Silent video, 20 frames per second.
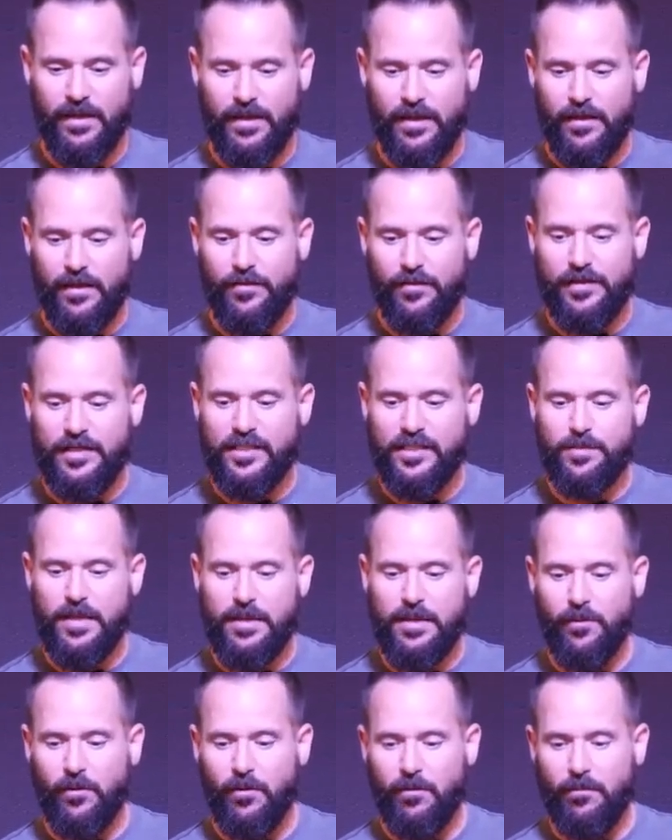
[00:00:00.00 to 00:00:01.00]
These
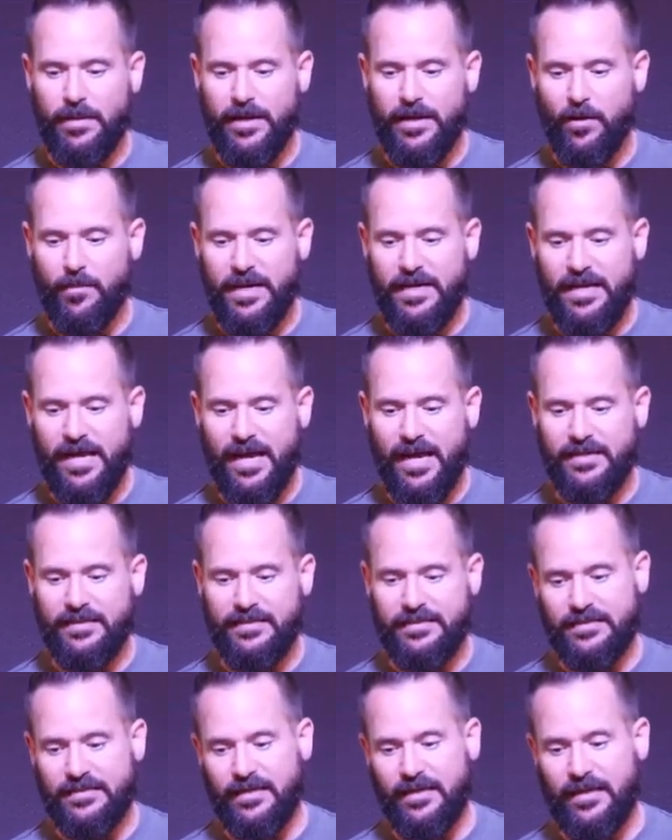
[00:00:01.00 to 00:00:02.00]
people may or may not.
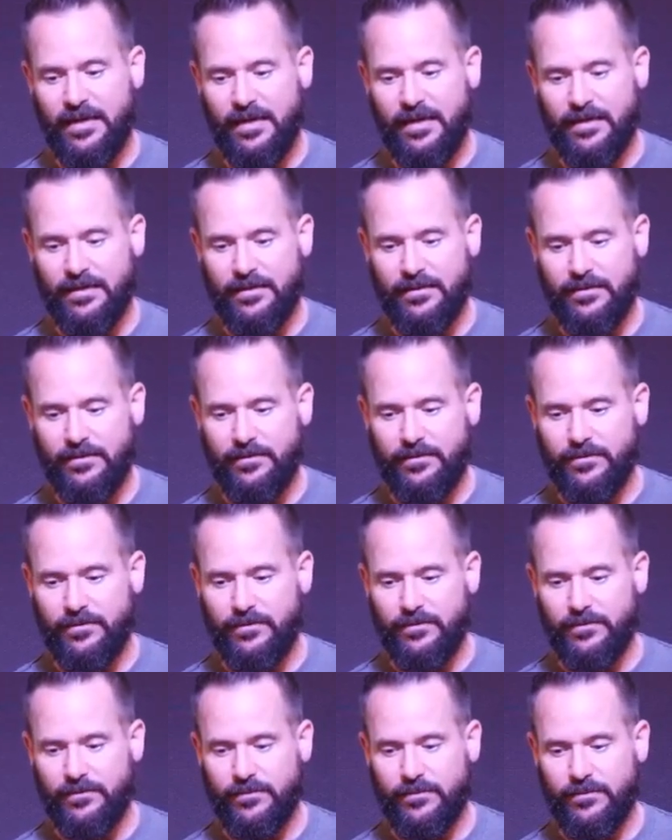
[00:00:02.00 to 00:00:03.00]
Uh,
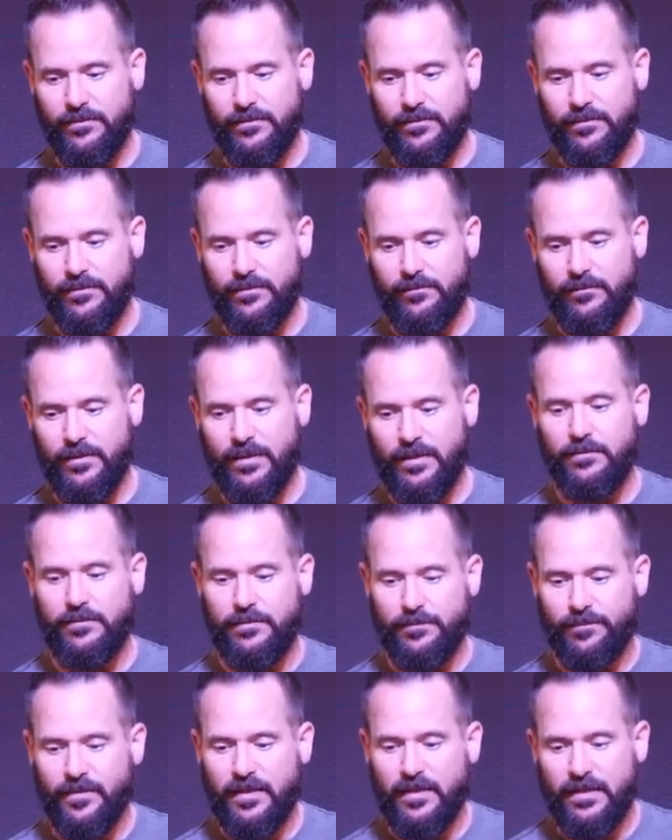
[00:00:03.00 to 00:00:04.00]
well,
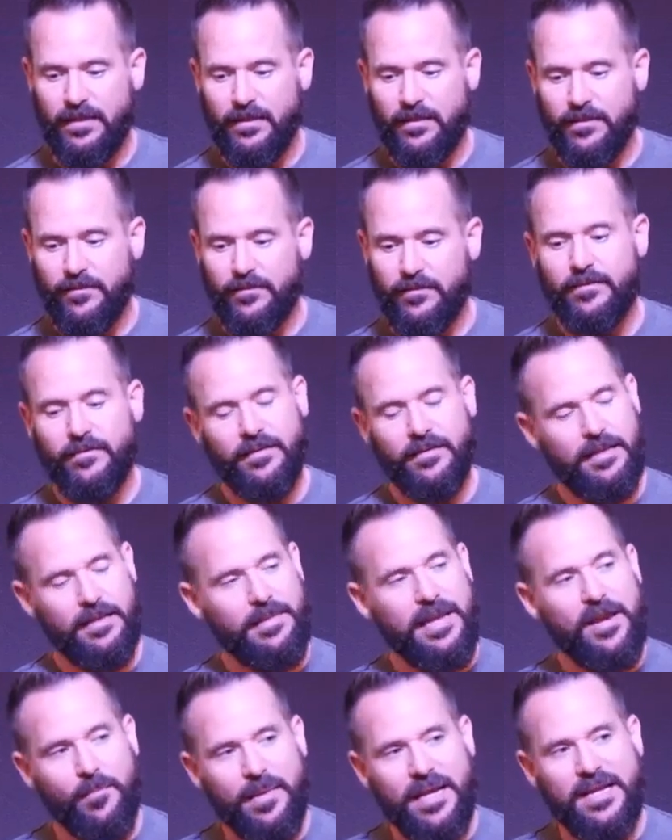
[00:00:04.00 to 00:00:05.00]
they
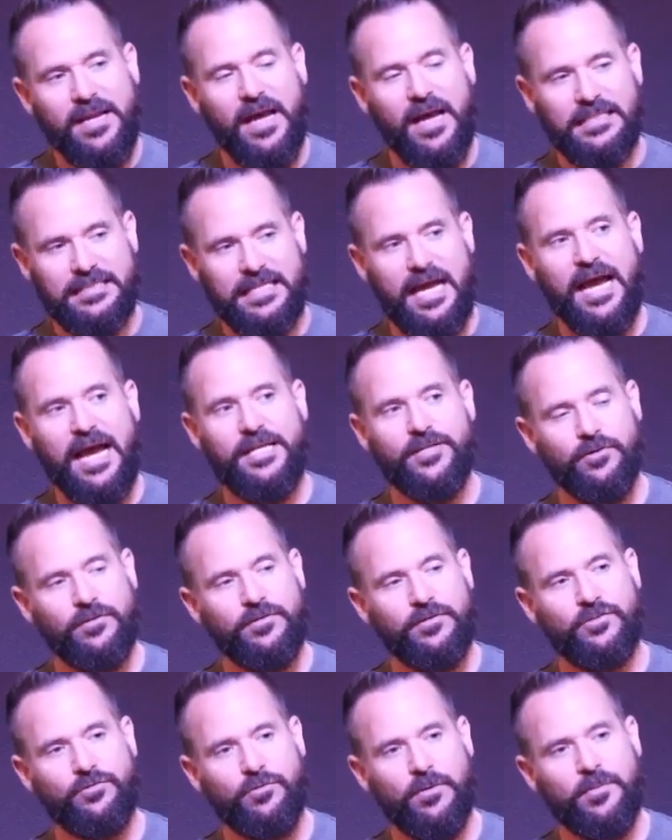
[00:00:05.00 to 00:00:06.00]
may or may not die during
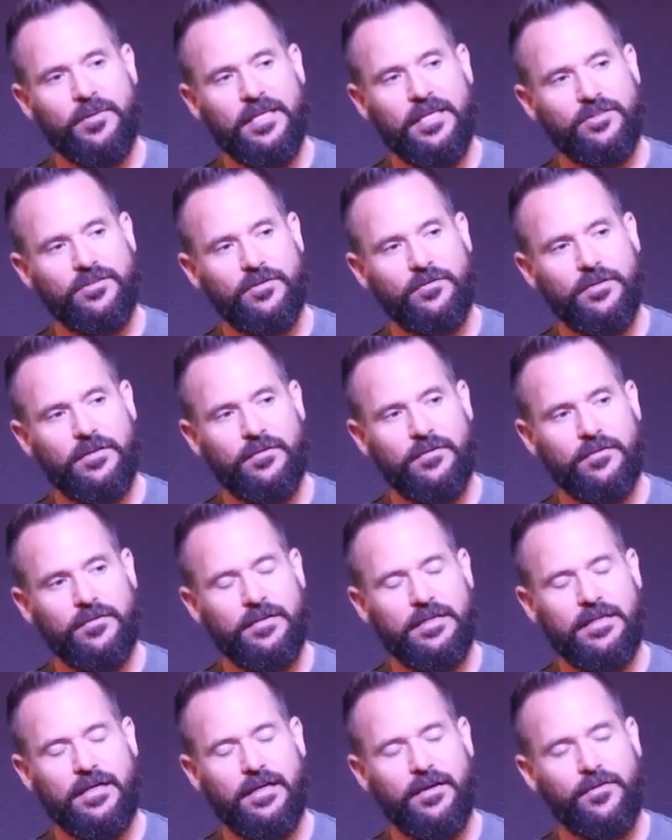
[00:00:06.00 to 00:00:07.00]
the tribulation, the,
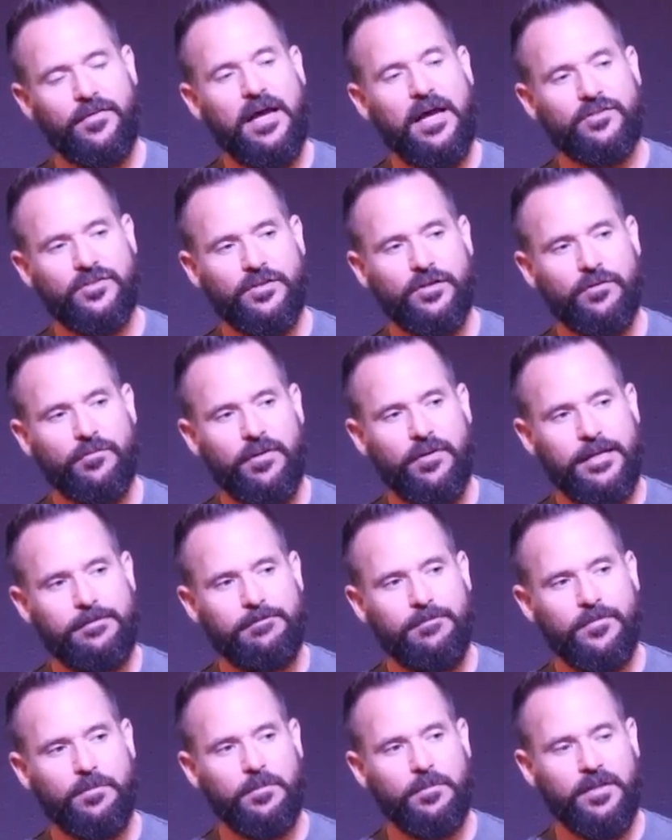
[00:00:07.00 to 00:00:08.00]
the uh, thousand year reign,
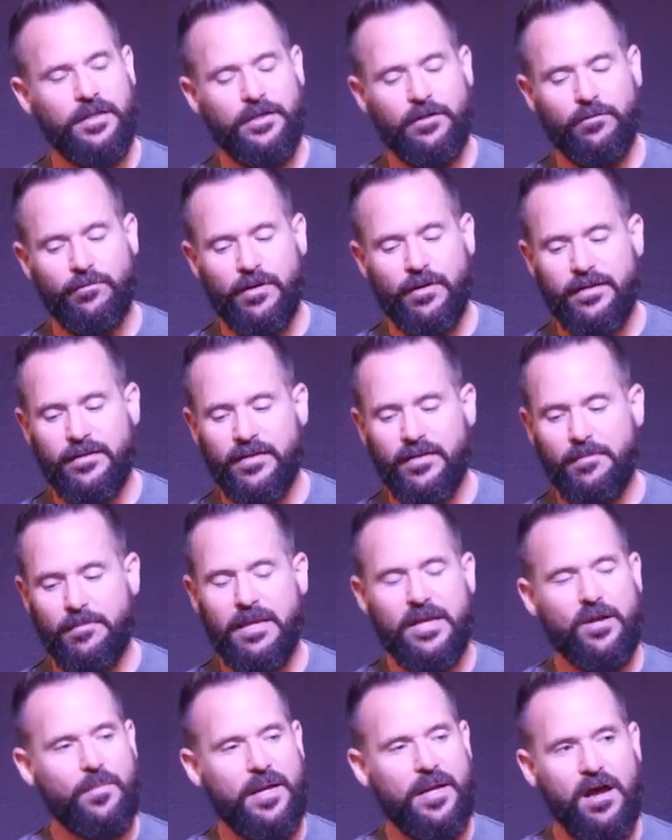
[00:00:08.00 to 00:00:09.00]
the millennial reign. They
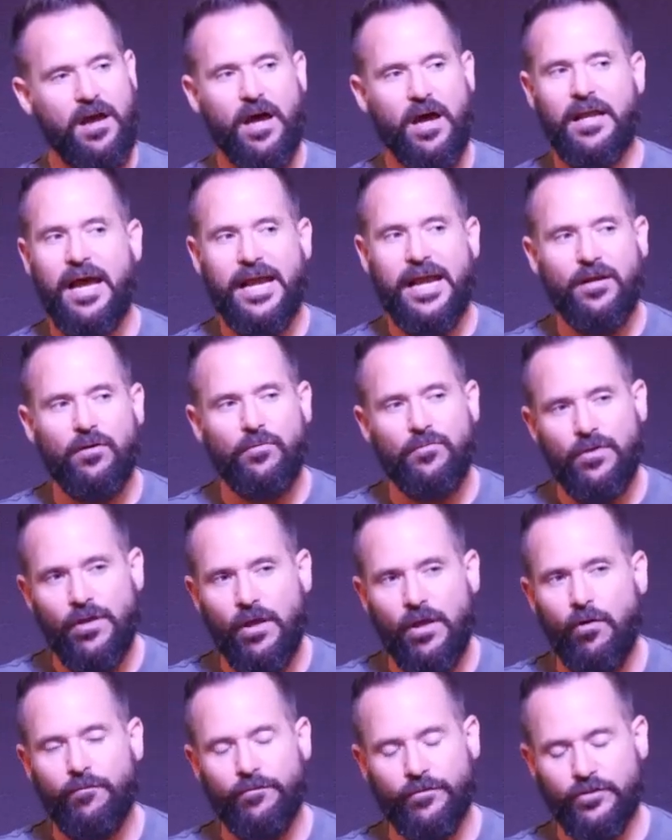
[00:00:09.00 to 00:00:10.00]
may or may not. I don't
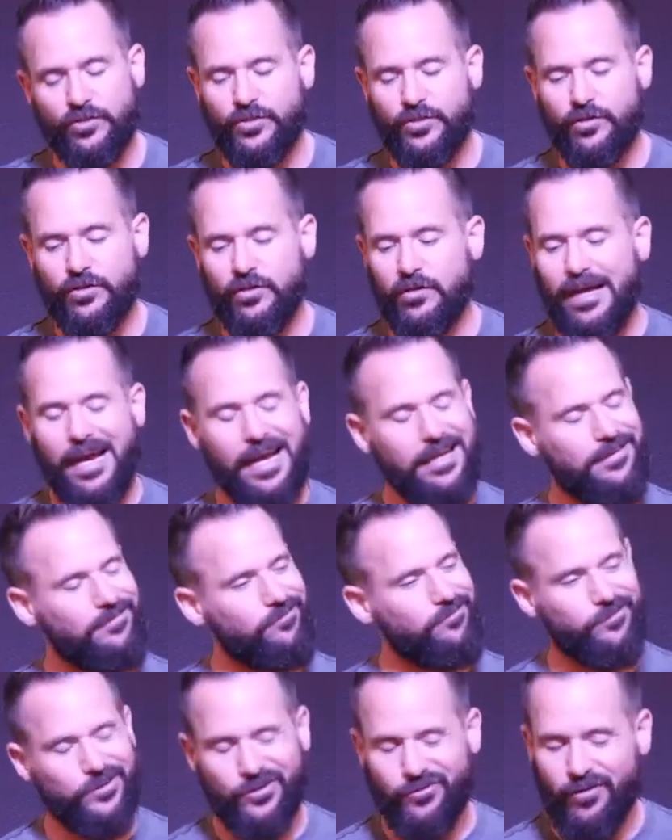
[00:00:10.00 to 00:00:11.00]
know for sure. I
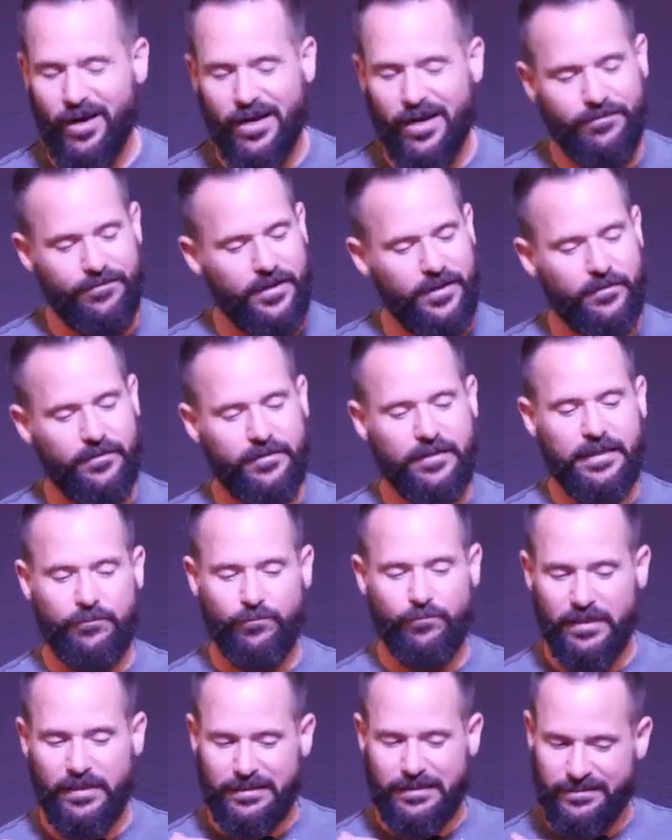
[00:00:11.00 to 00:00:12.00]
was trying to figure, like,
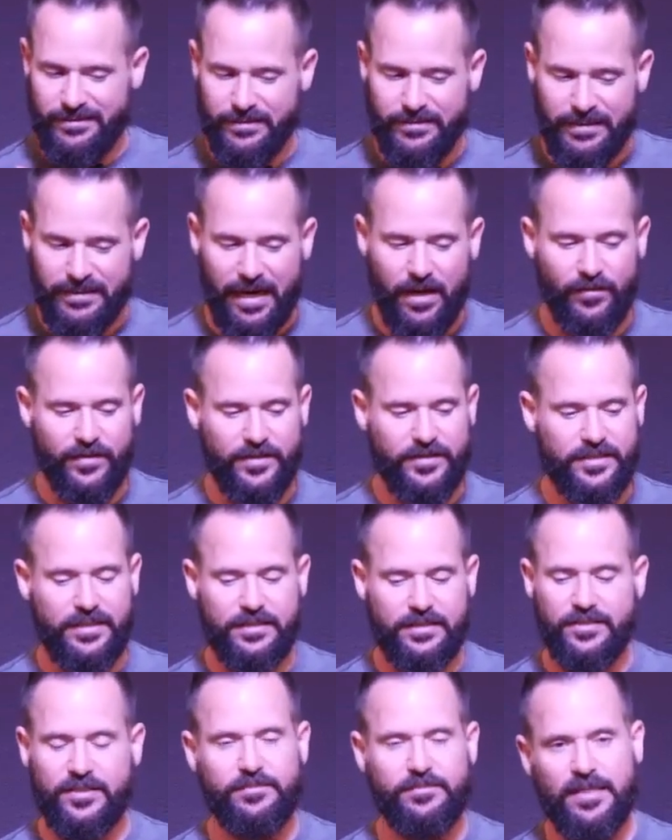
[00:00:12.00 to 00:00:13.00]
really dial this in.
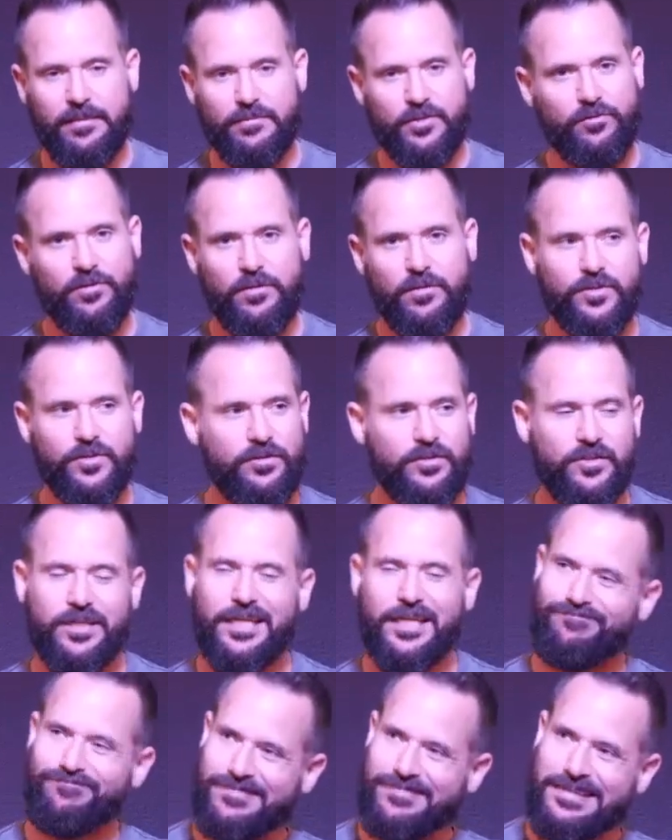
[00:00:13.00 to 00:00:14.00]
Sometimes scripture just
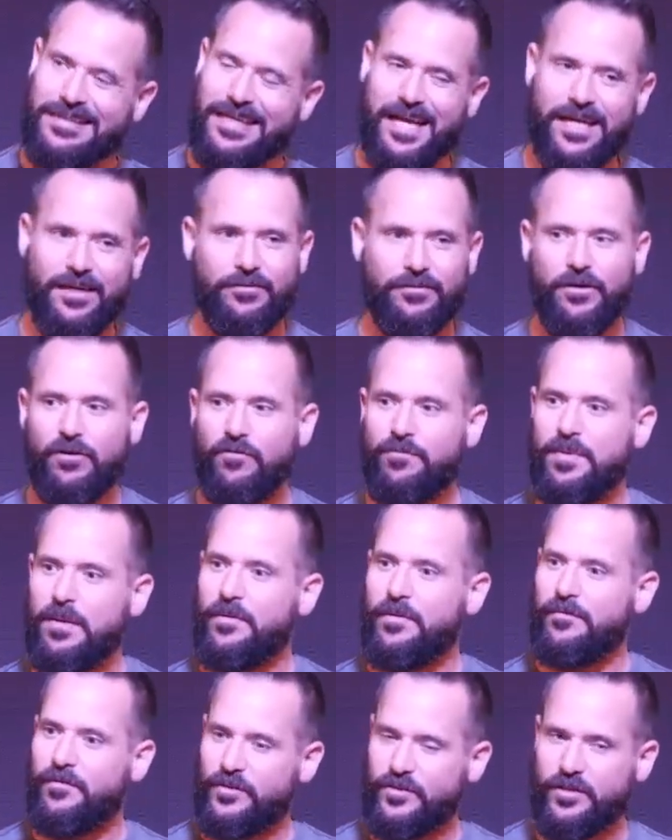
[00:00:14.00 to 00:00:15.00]
like, I don't know if, people,
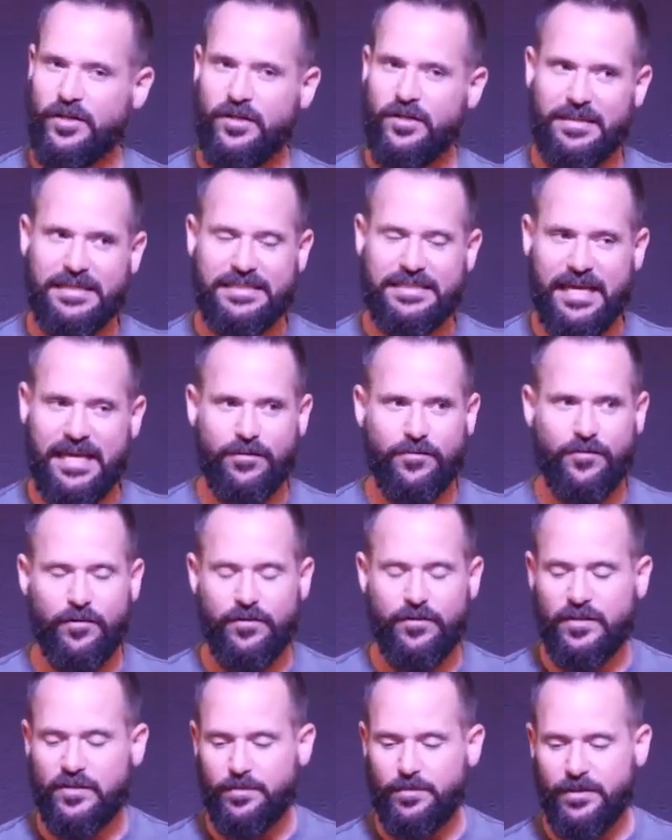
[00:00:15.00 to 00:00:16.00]
if there's going to be death during
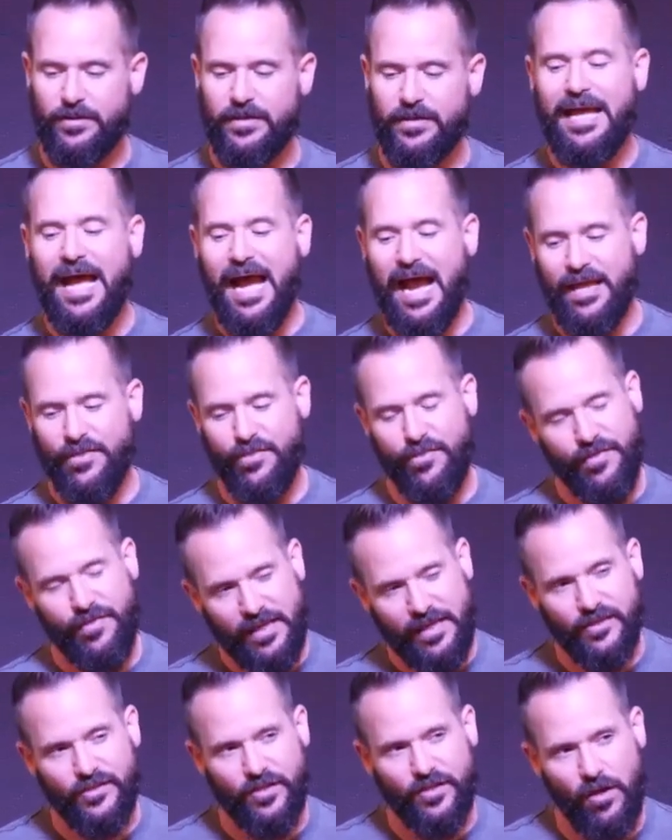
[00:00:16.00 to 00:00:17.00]
this period. I
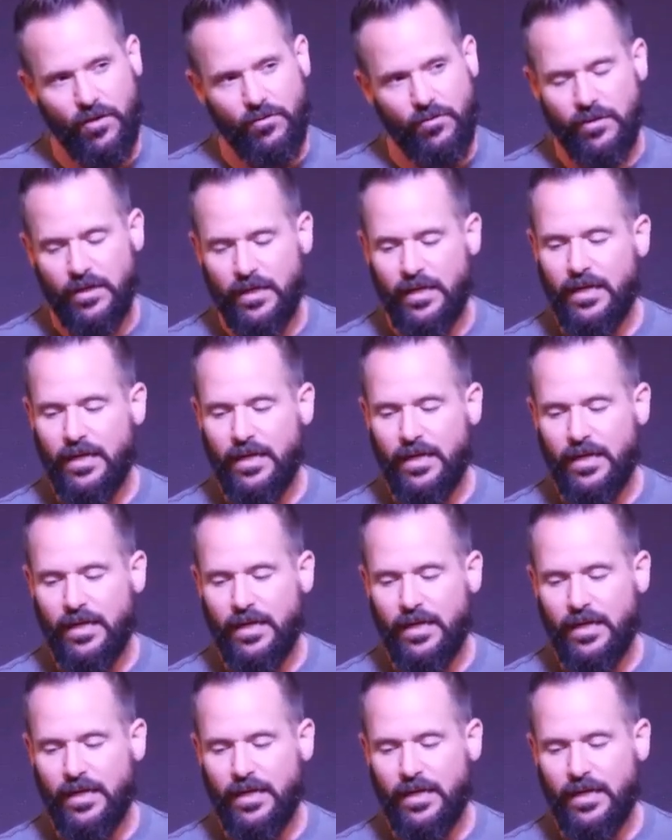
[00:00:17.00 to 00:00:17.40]
think so.